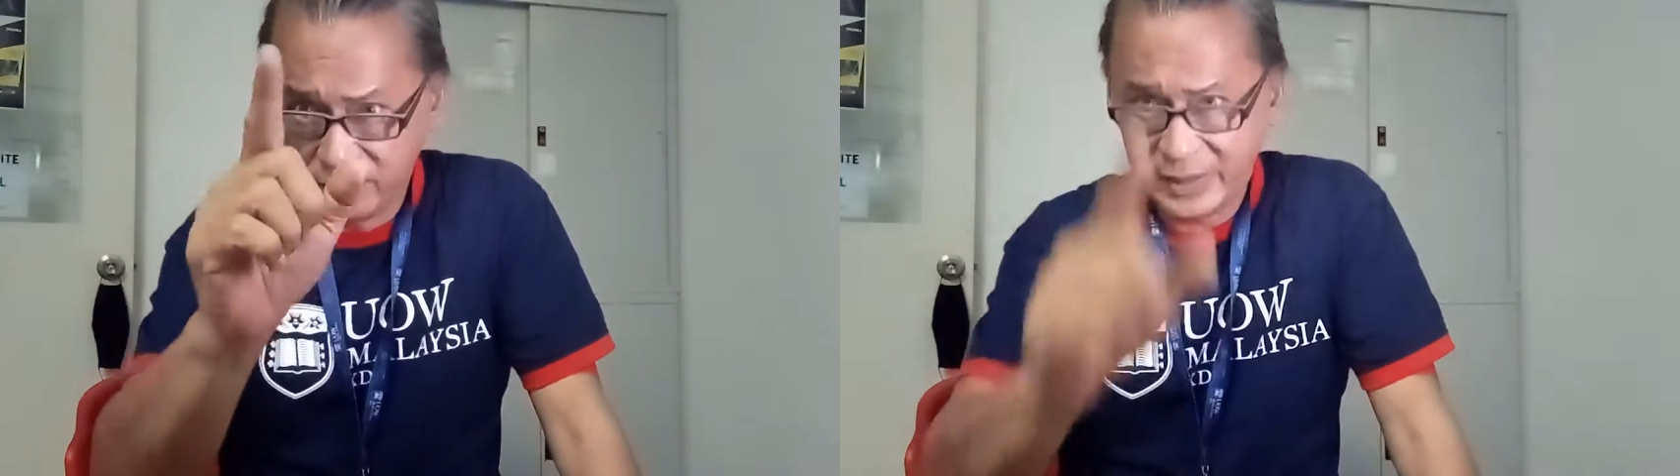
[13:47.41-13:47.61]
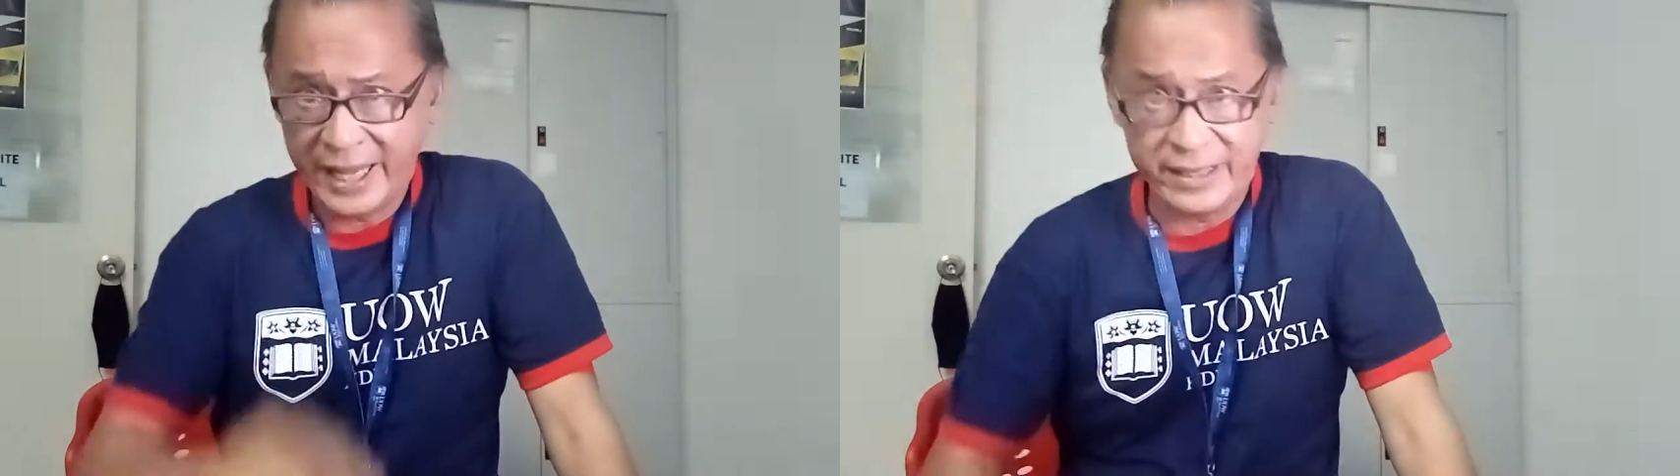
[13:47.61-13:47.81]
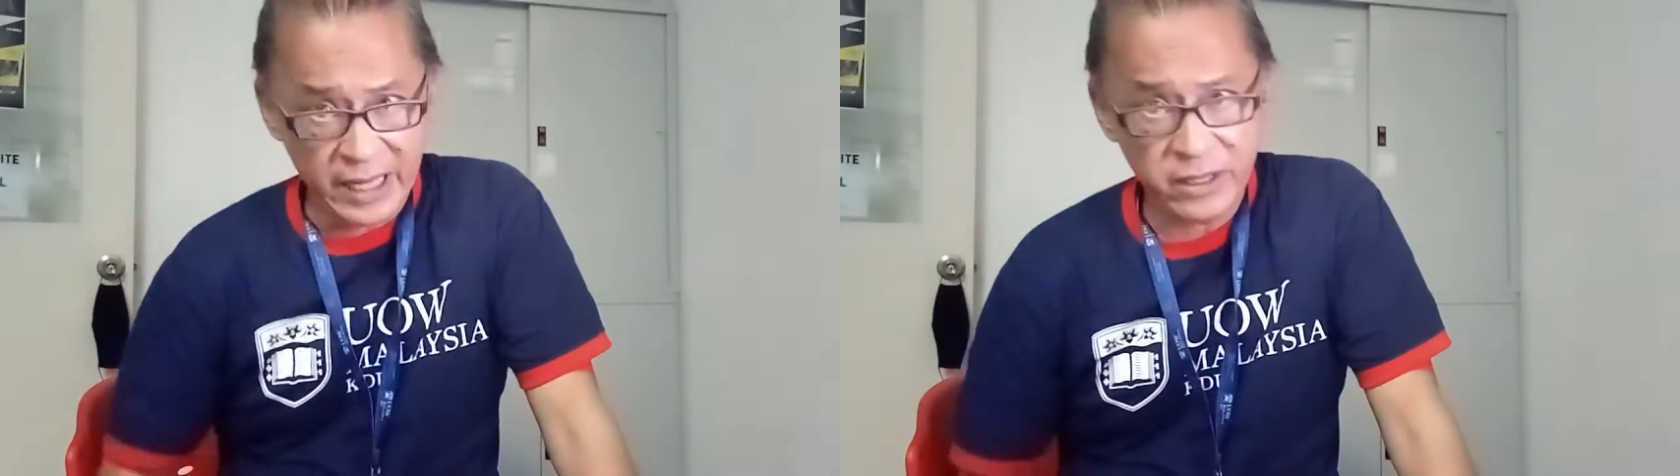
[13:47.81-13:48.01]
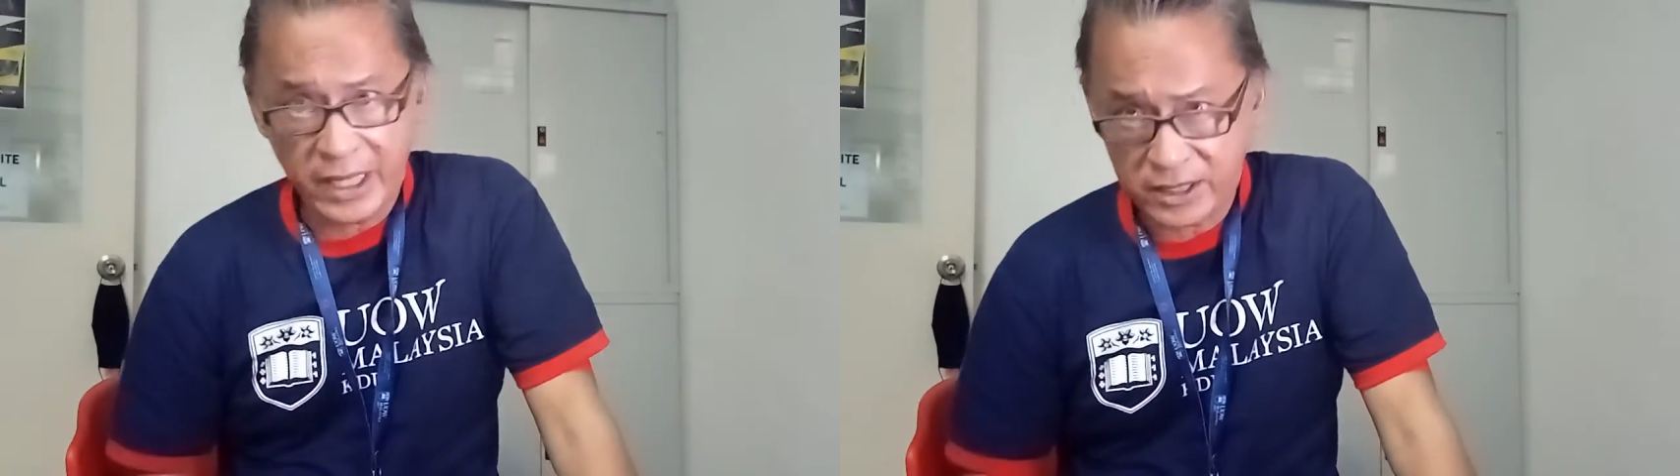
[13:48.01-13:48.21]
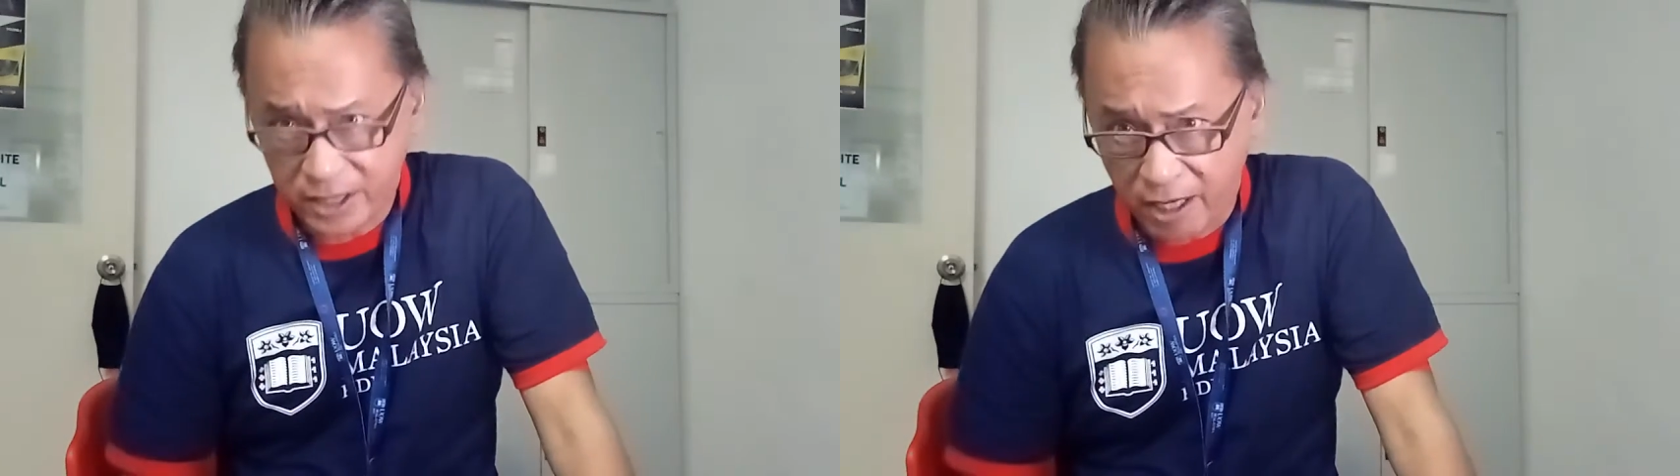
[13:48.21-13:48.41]
and that
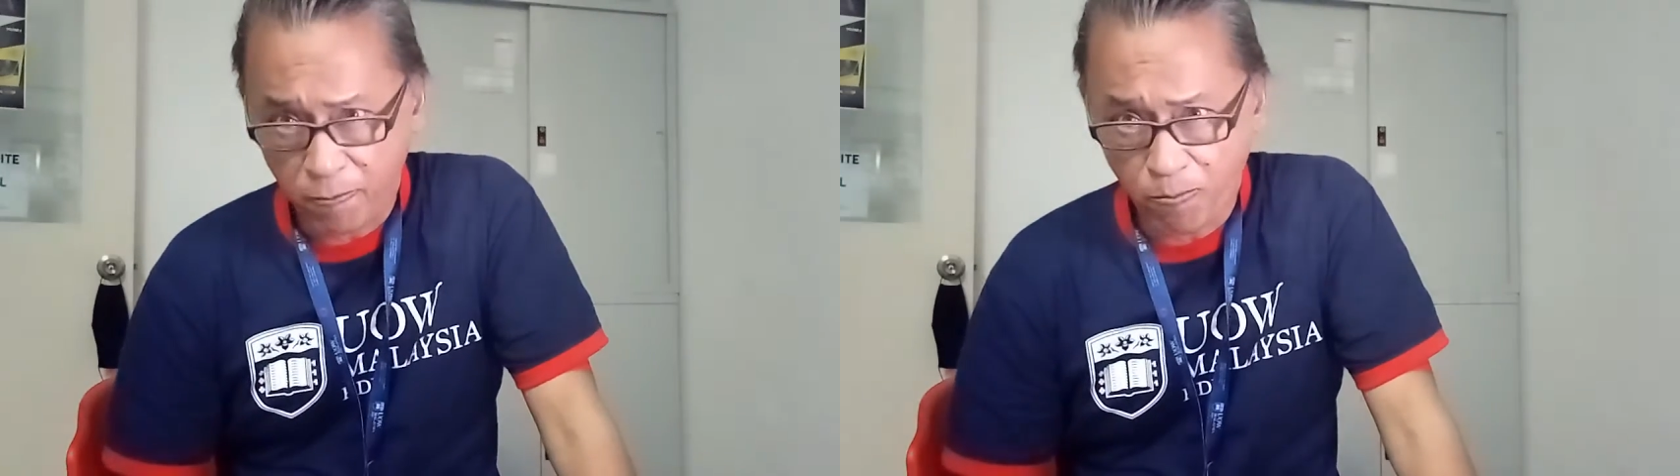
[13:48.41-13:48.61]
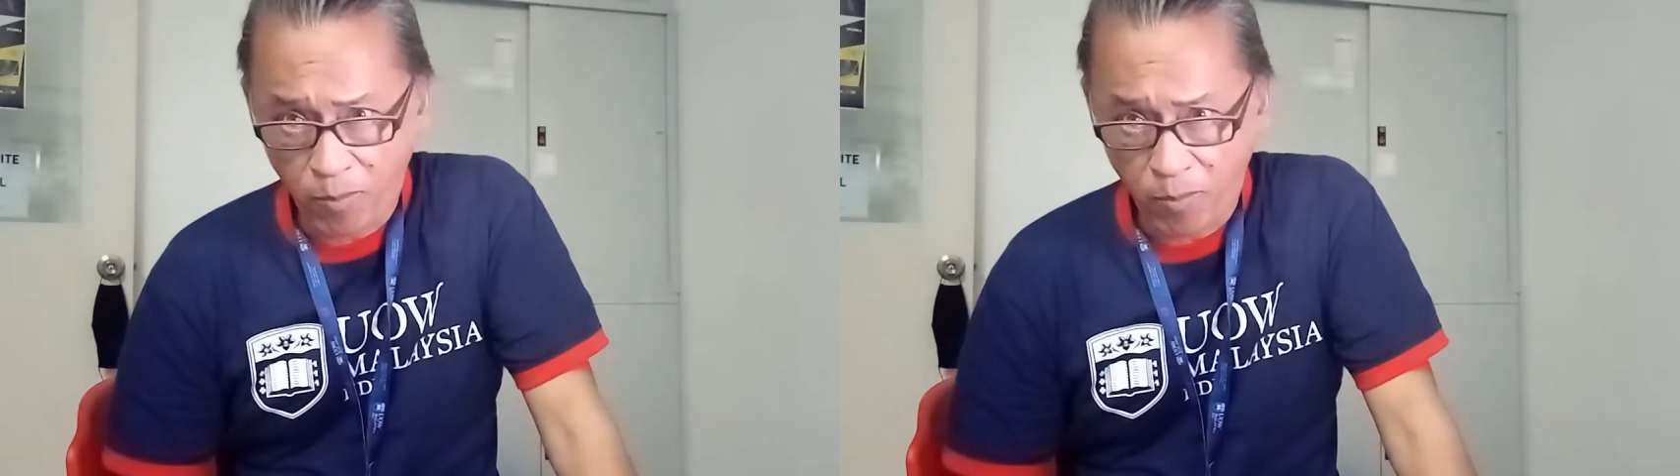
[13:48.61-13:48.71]
takes time.